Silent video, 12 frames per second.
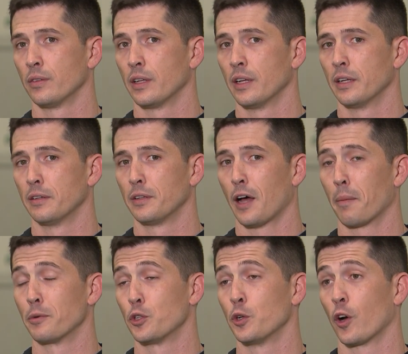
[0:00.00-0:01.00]
the the
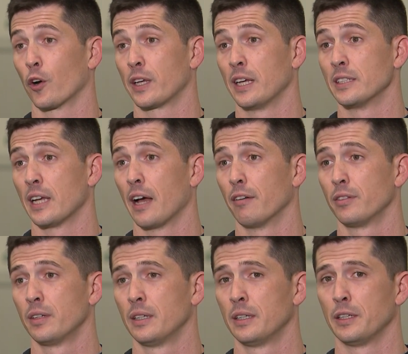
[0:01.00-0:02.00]
opportunity our kids have.
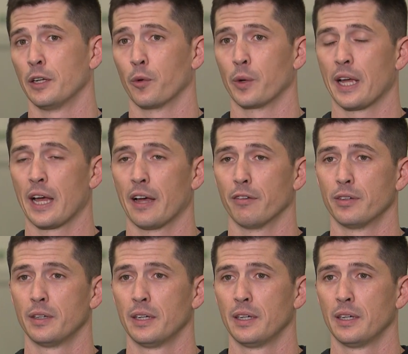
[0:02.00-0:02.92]
You know, we have